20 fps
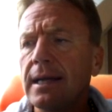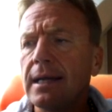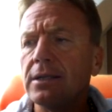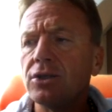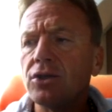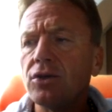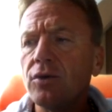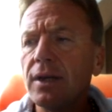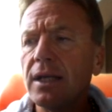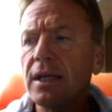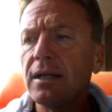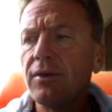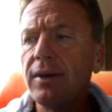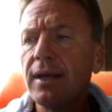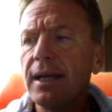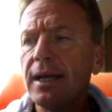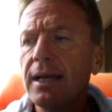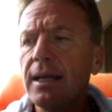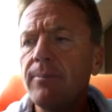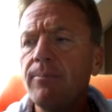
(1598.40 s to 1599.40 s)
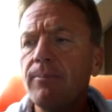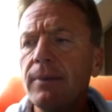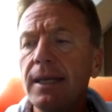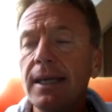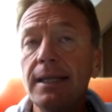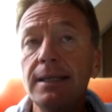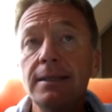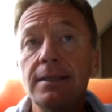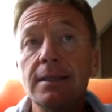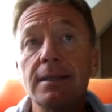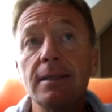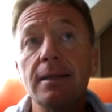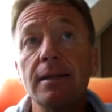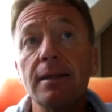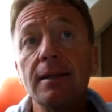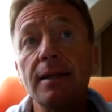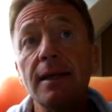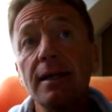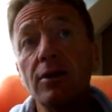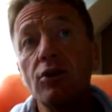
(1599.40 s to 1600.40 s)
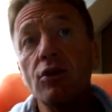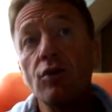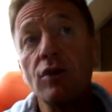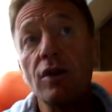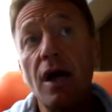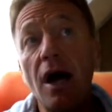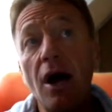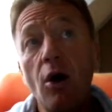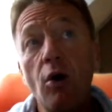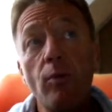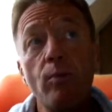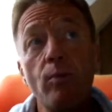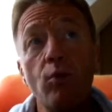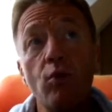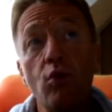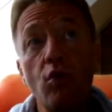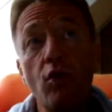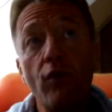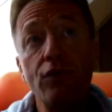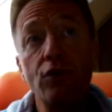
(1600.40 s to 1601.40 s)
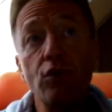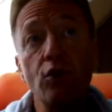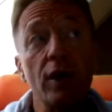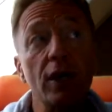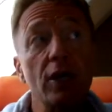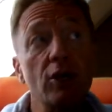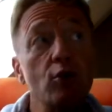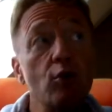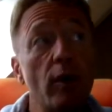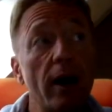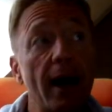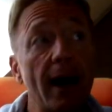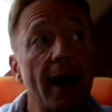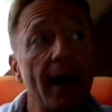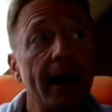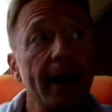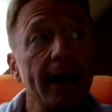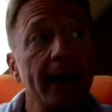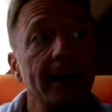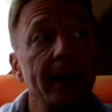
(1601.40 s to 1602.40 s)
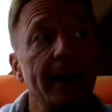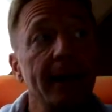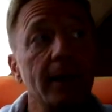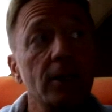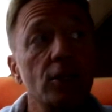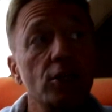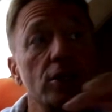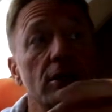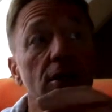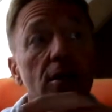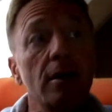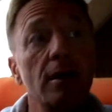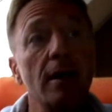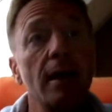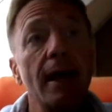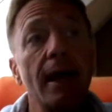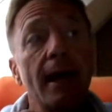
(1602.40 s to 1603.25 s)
So it really means that you now move to a new architecture